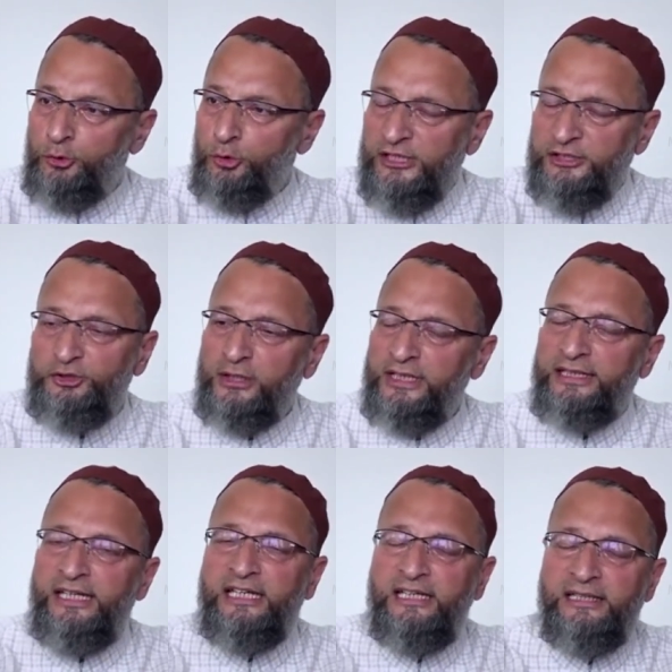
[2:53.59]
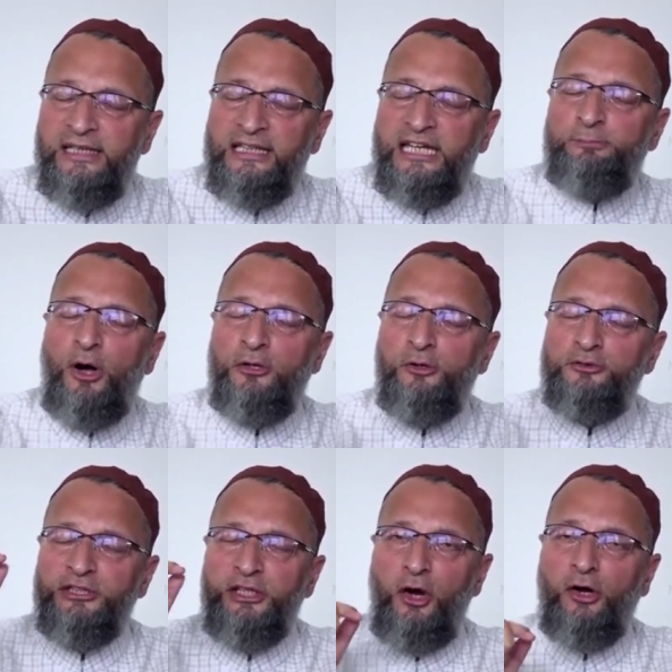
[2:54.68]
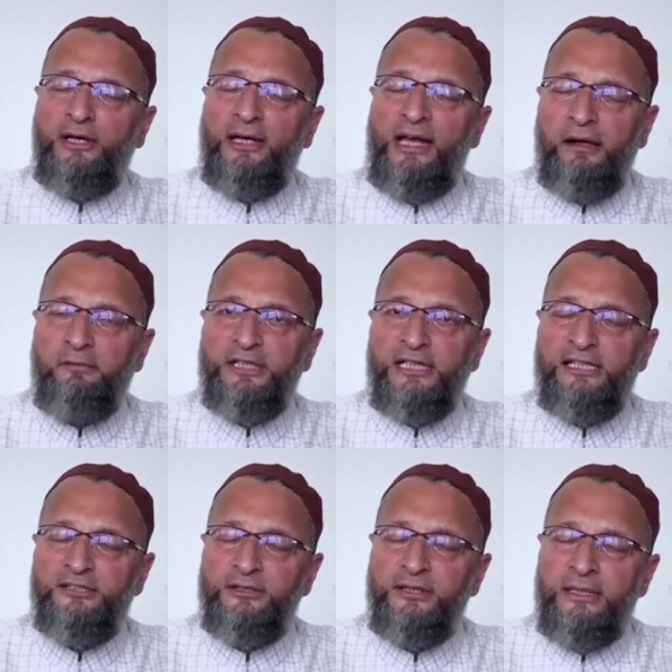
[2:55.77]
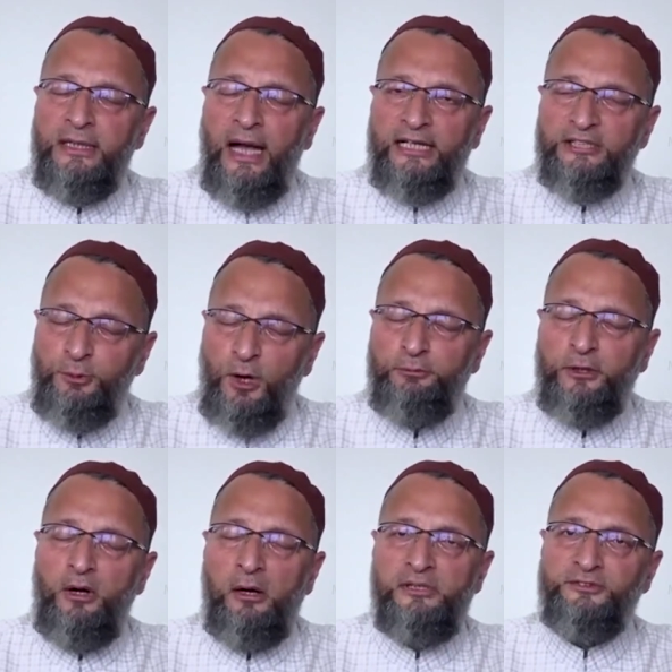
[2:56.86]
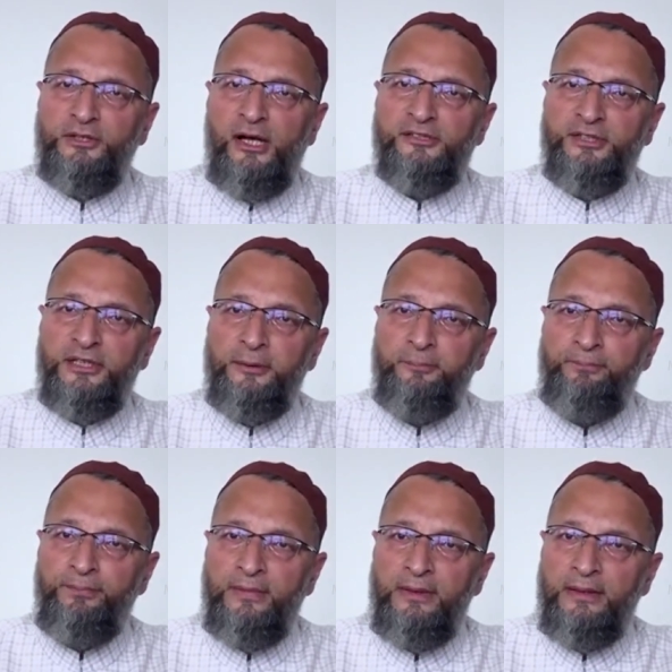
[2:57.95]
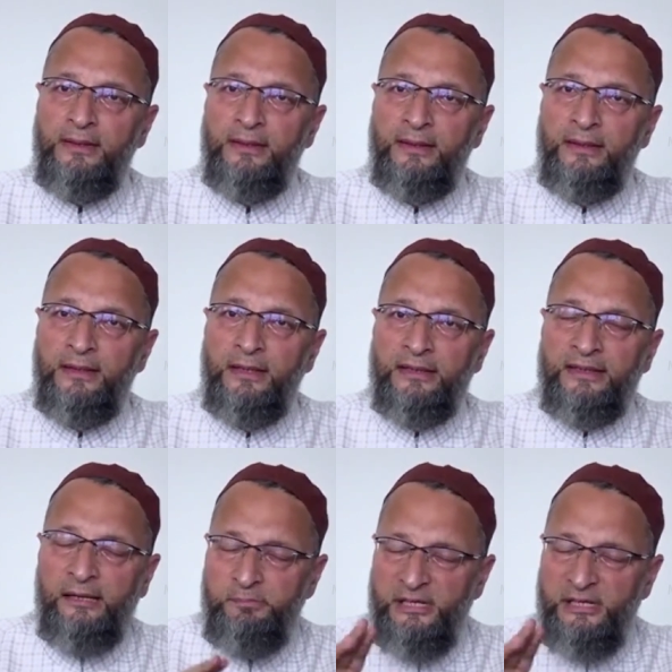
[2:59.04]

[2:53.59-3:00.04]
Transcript: to ensure that they keep on using derogatory language against Prophet Muhammad Sallallahu Alaihi Wasallam. Can